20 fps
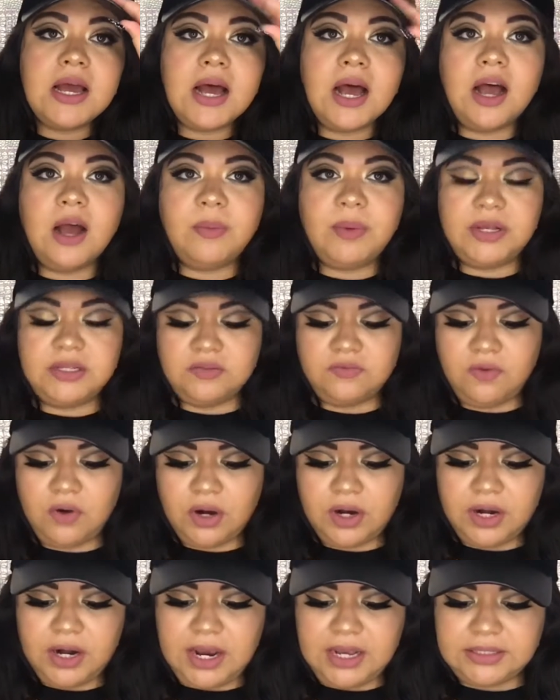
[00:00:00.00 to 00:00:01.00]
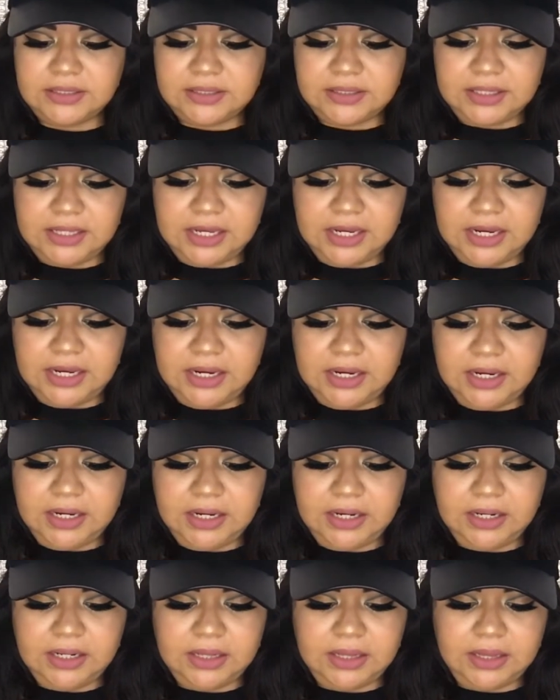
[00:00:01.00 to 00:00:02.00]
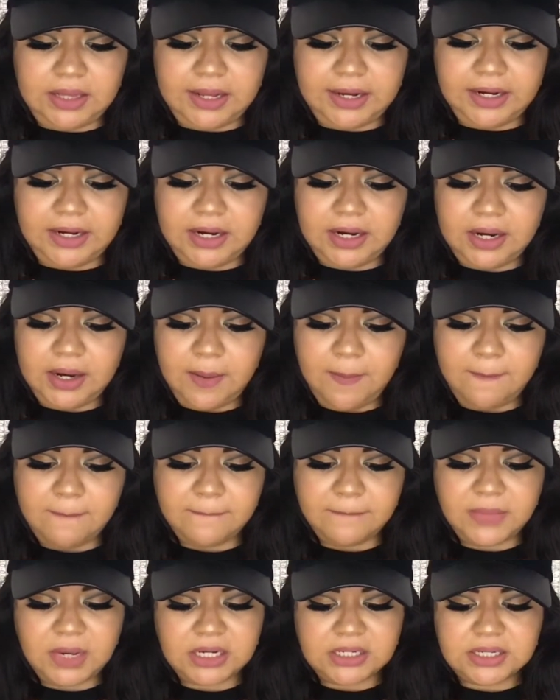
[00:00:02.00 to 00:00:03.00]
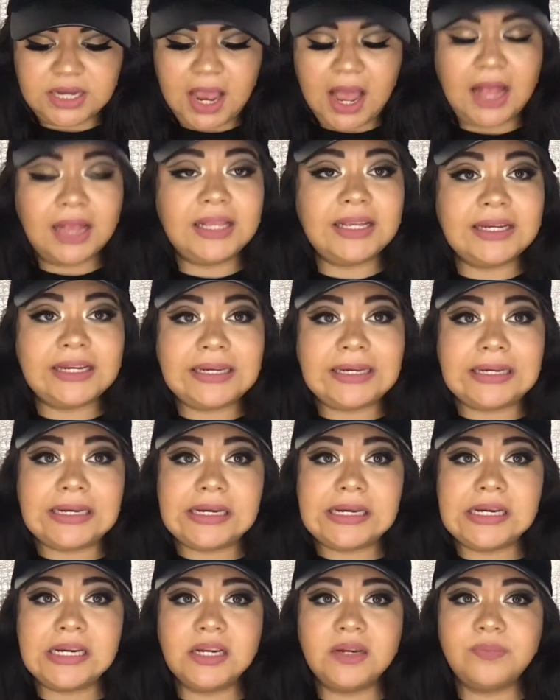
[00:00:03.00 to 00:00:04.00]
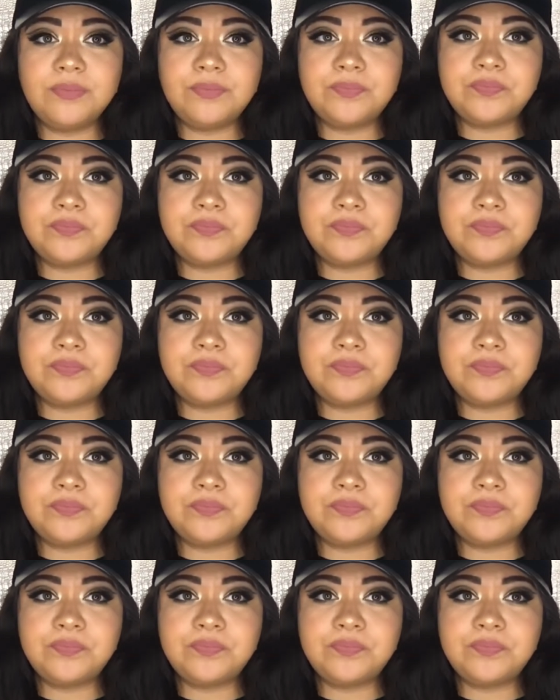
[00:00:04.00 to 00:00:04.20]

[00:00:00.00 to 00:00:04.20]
As far as the like metallic-y